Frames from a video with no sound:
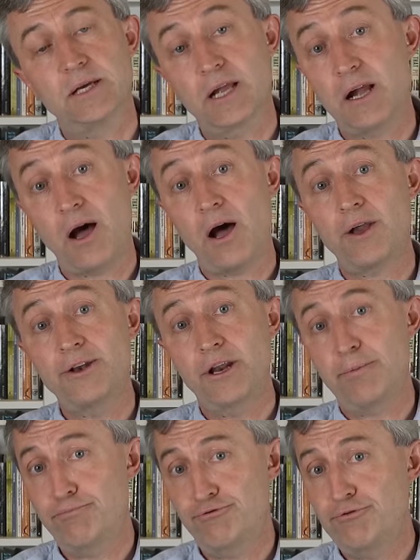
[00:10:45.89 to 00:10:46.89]

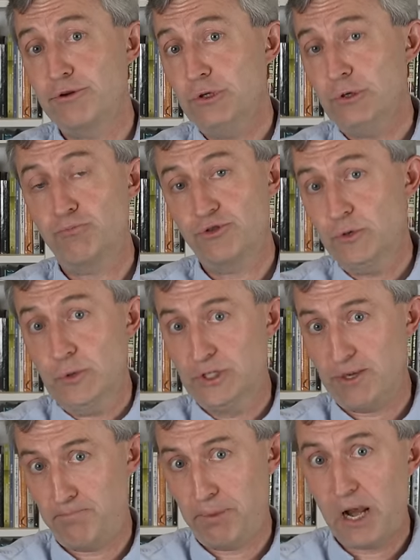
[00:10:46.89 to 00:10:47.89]
gardener prunes
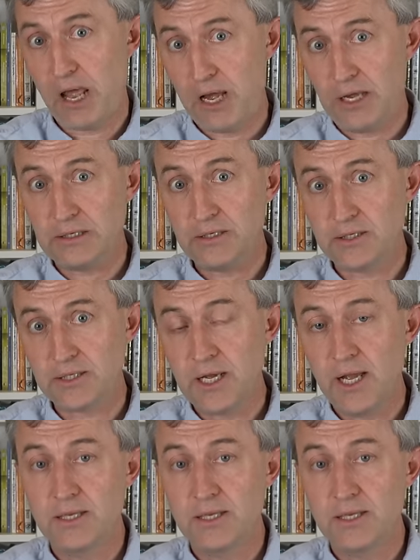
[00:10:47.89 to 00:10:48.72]
a plant,